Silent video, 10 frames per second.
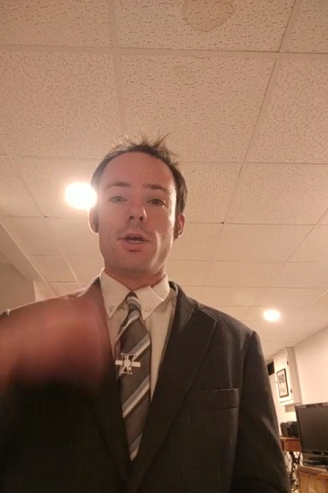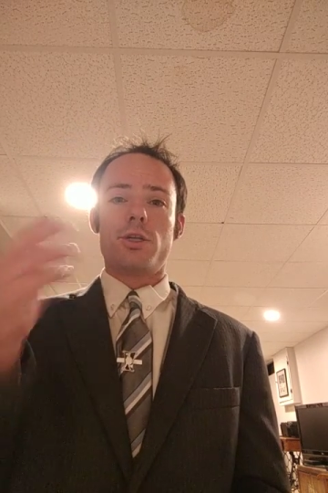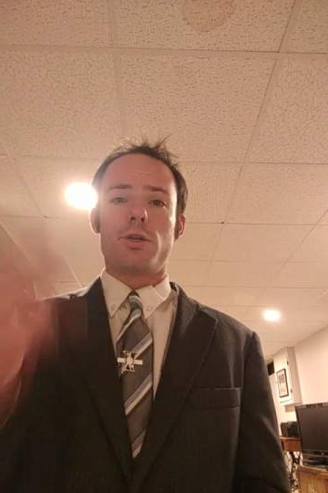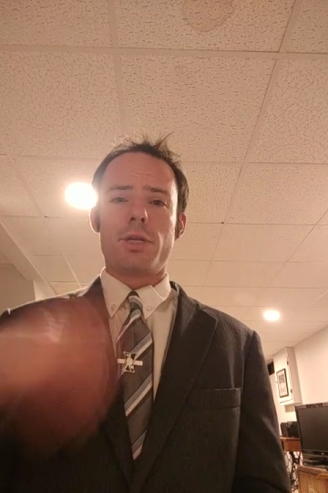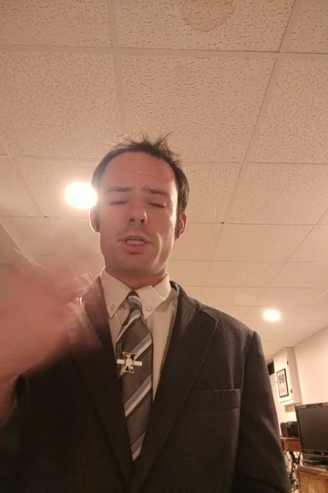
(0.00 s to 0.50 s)

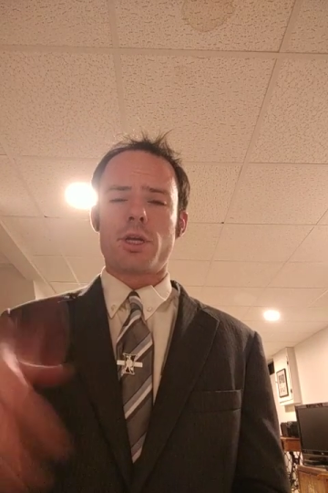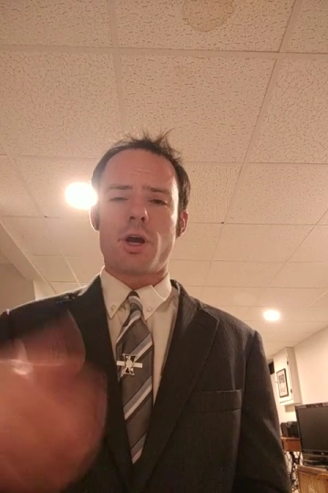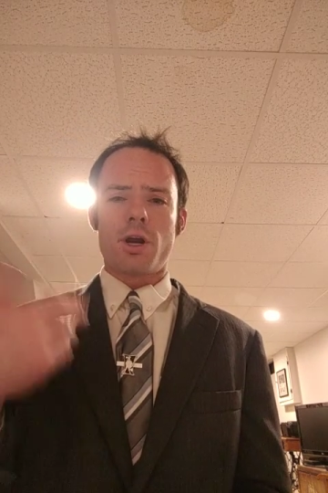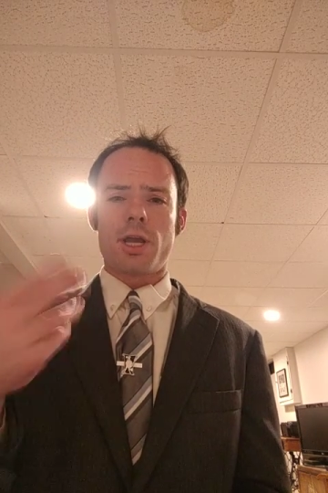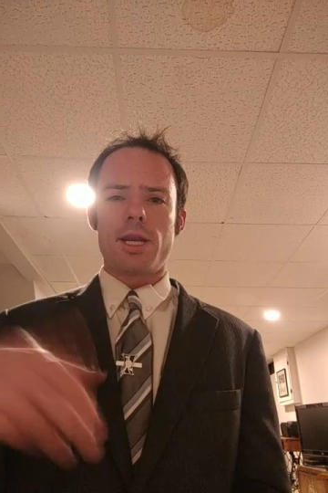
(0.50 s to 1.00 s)
So his
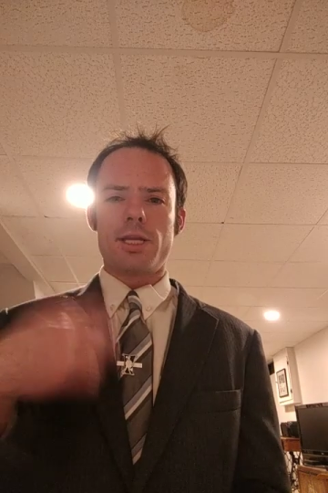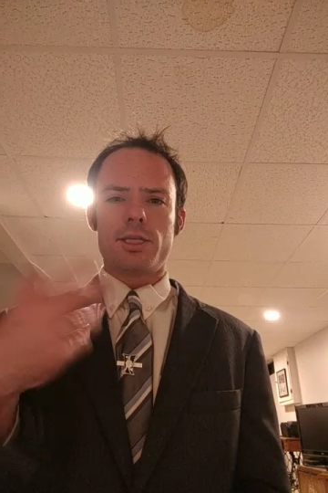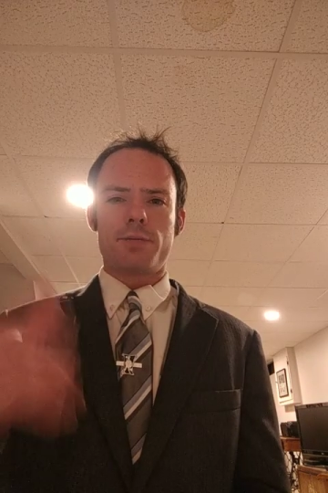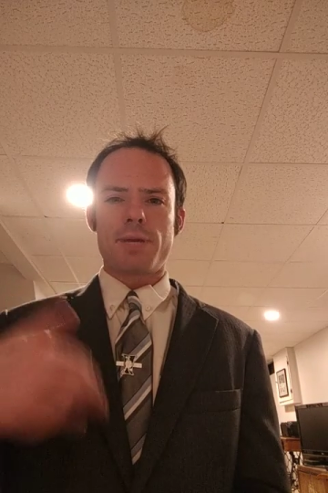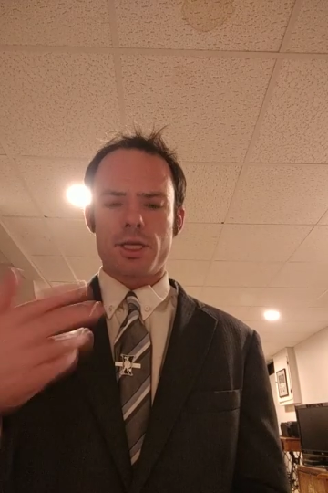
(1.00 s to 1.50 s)
target,
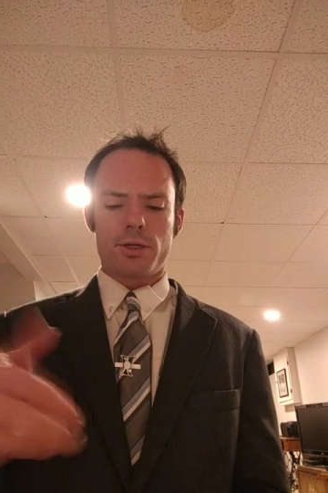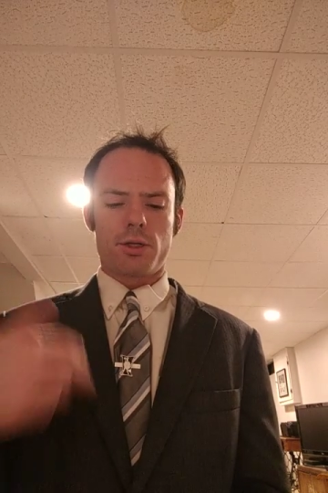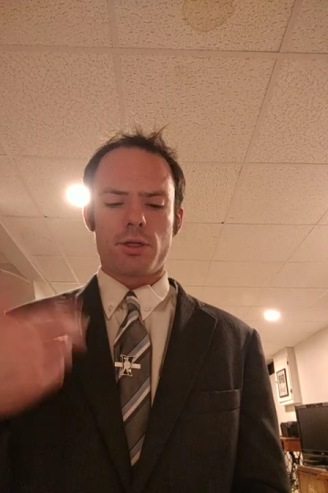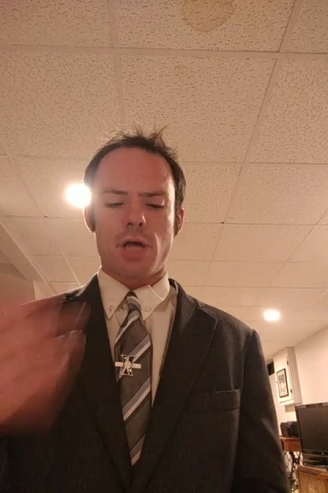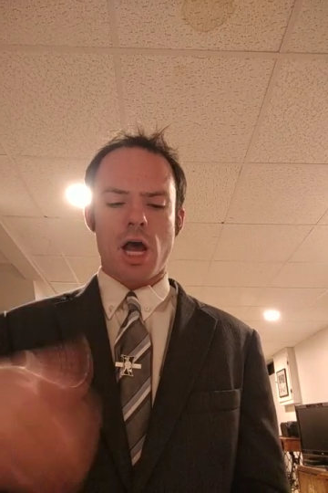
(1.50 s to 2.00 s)
his
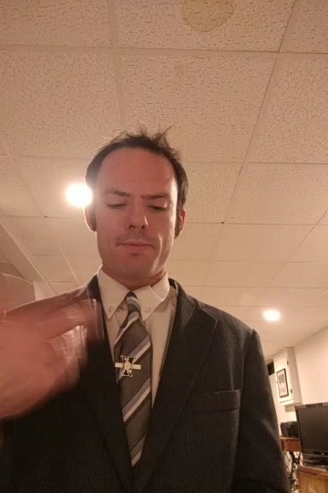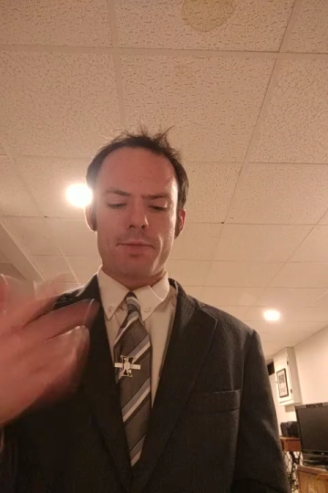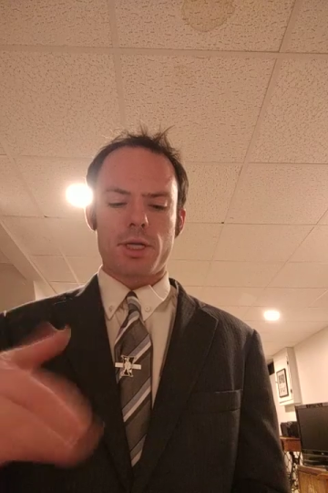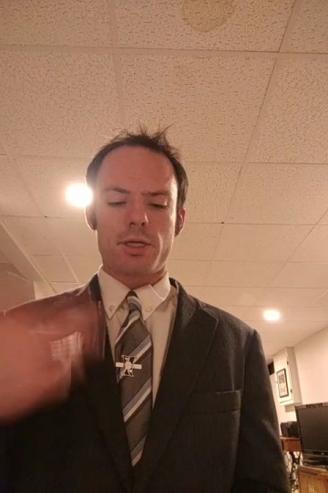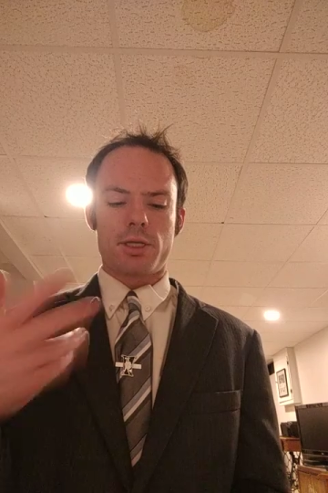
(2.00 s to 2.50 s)
special
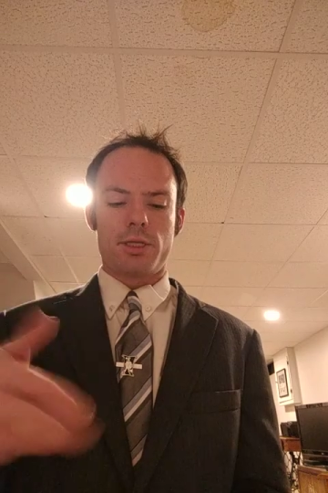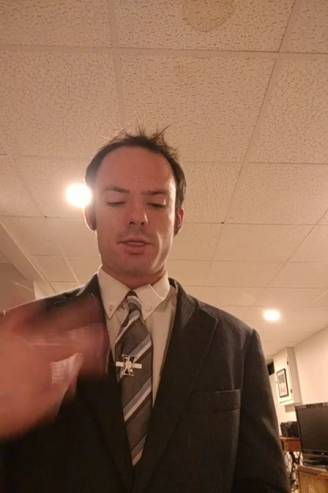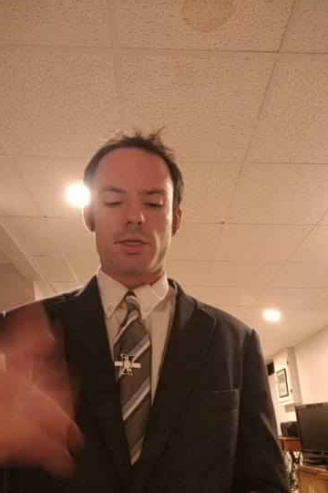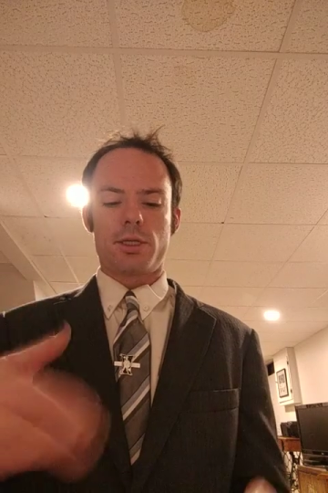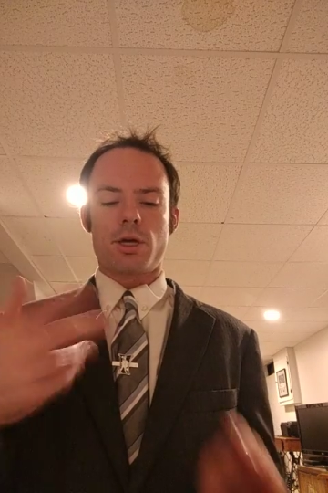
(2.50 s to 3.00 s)
object,
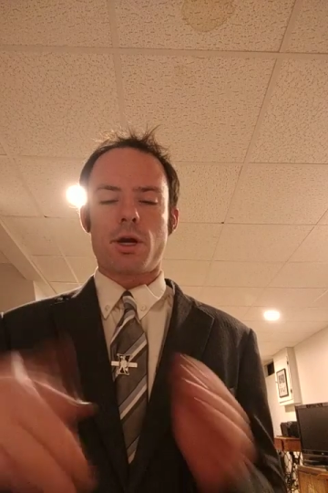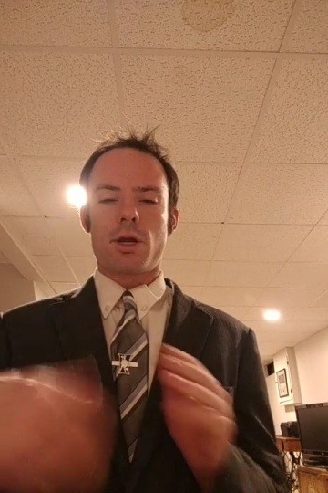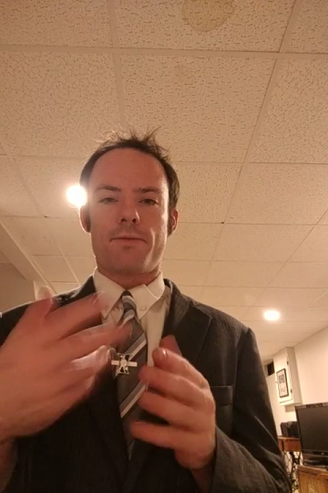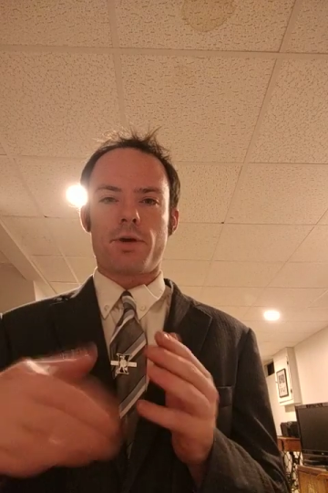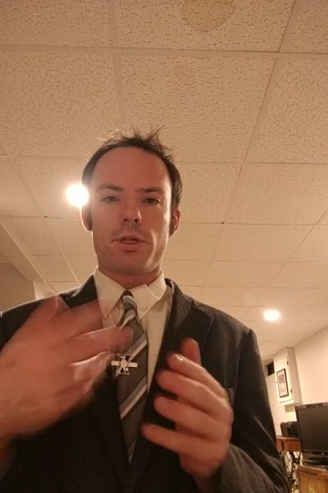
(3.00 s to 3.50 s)
is the
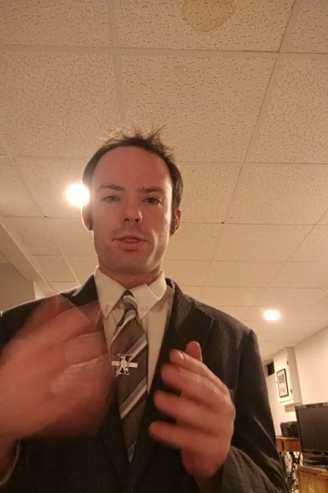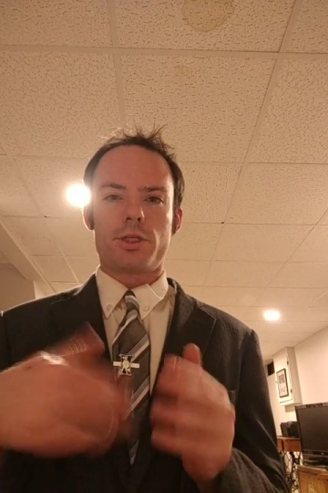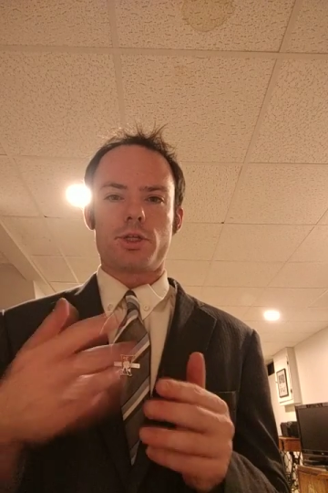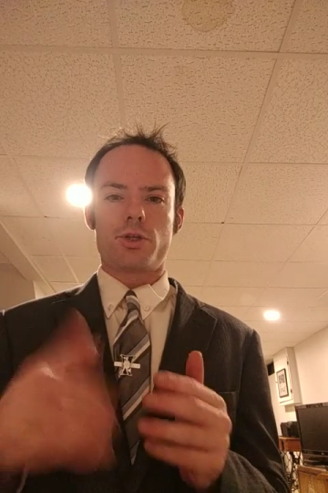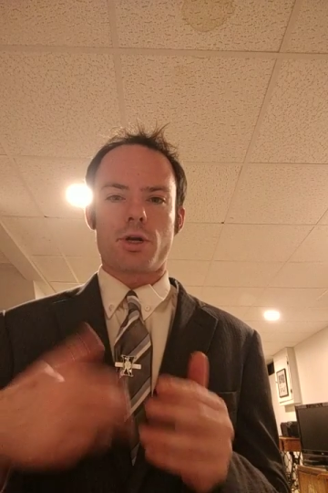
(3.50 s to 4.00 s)
target of all his
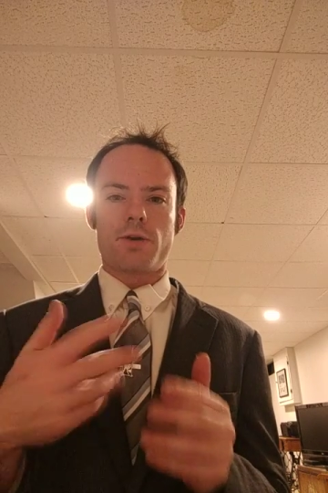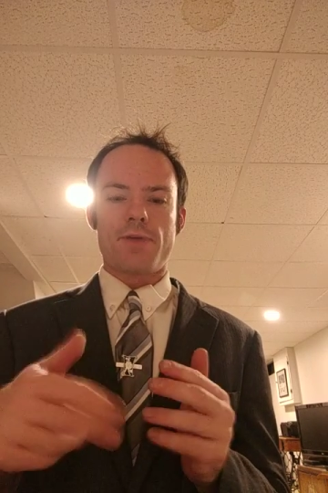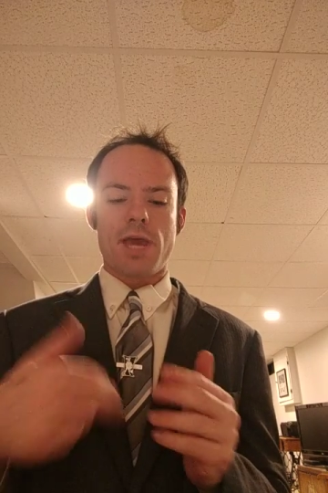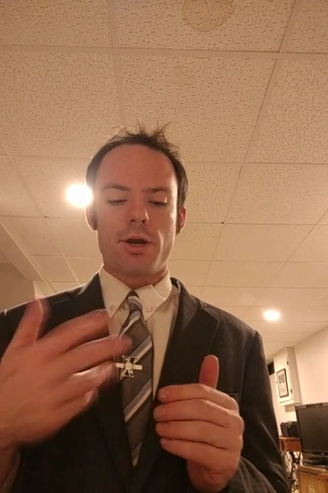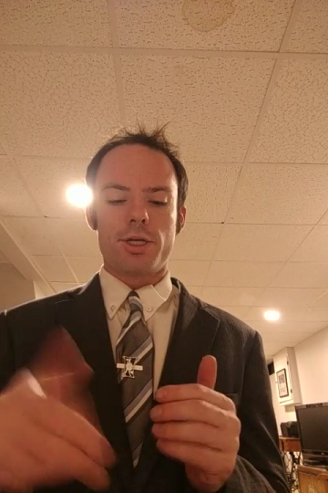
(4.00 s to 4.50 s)
destructive
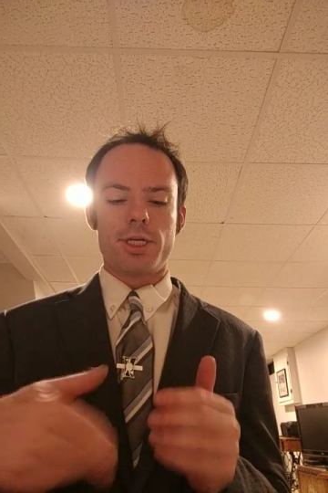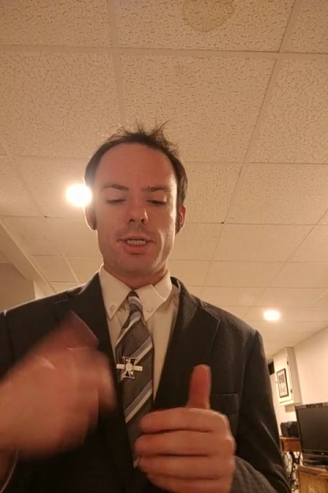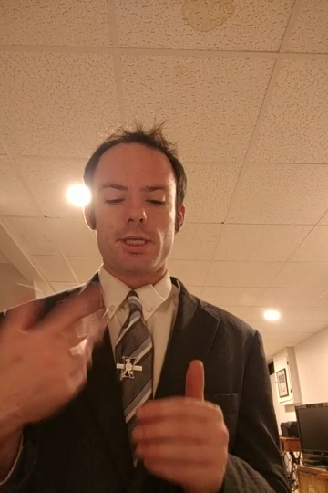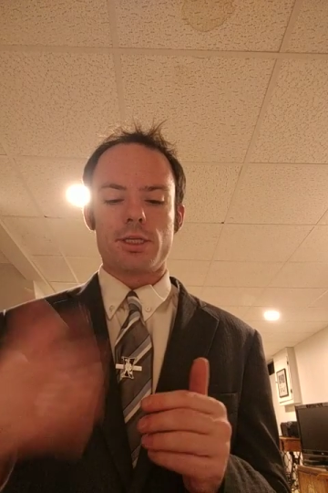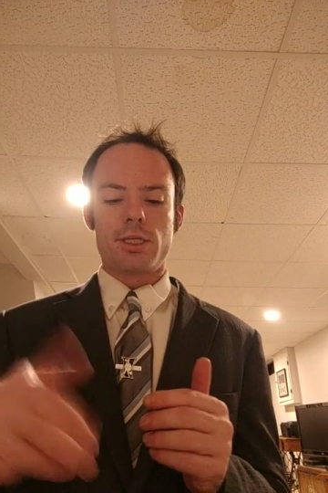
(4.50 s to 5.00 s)

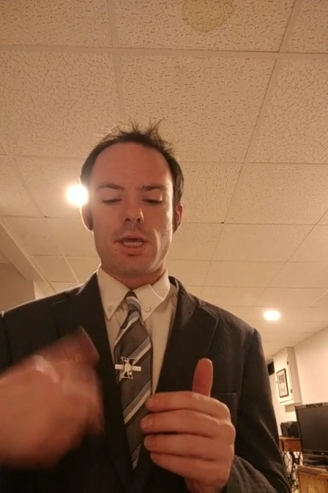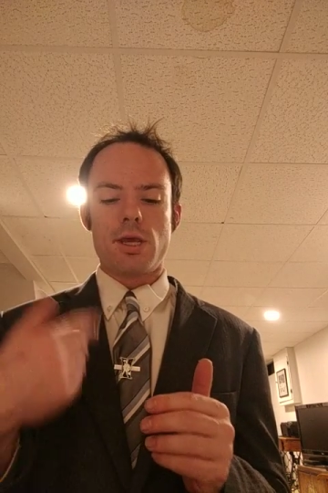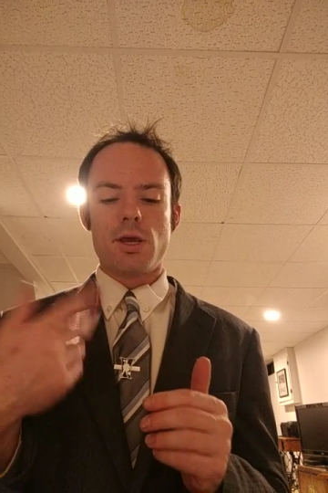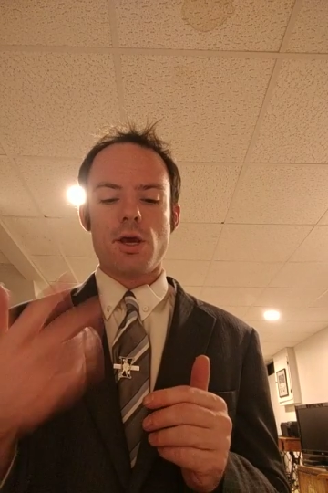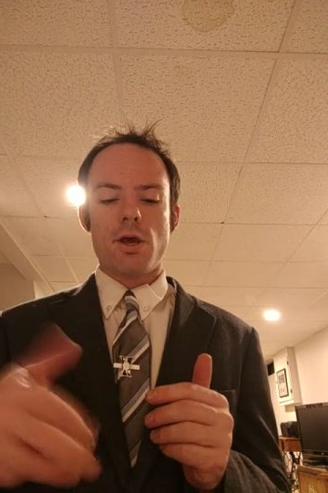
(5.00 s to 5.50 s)
energies is the